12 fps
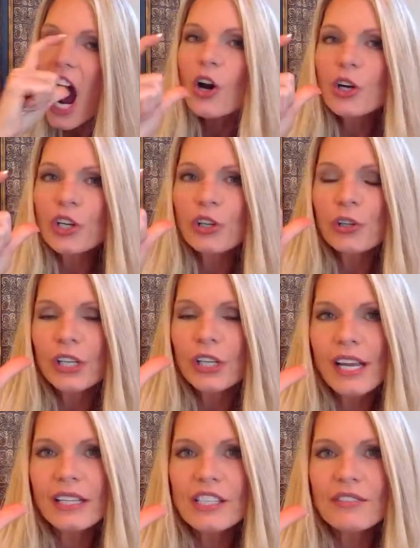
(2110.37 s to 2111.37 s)
Hook your
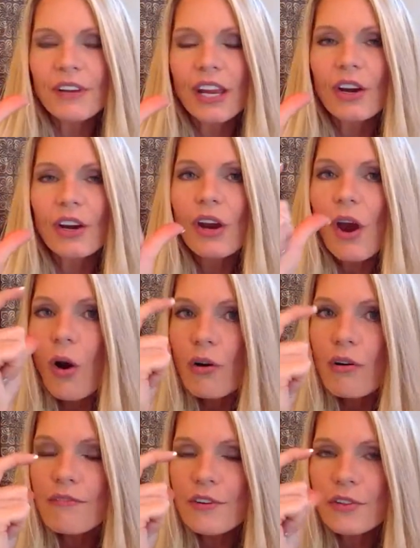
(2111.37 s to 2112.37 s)
index finger
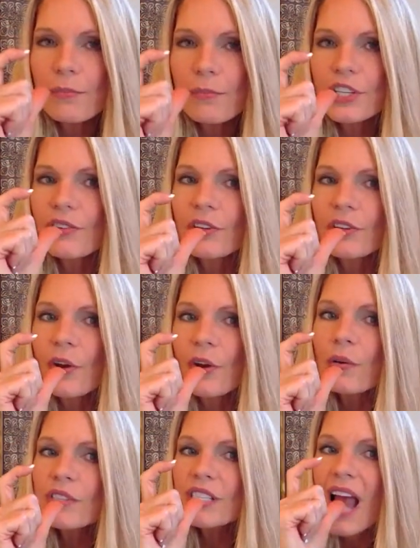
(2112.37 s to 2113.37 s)
over the bridge of your
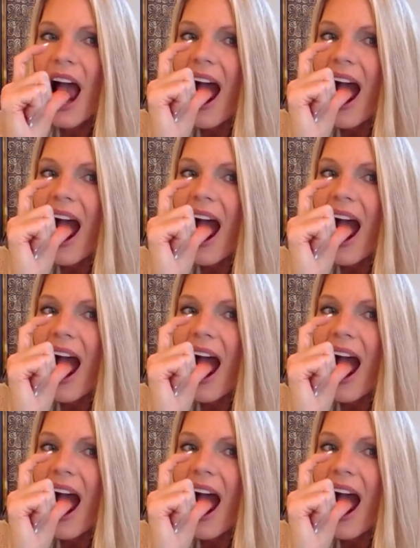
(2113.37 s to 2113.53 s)
nose.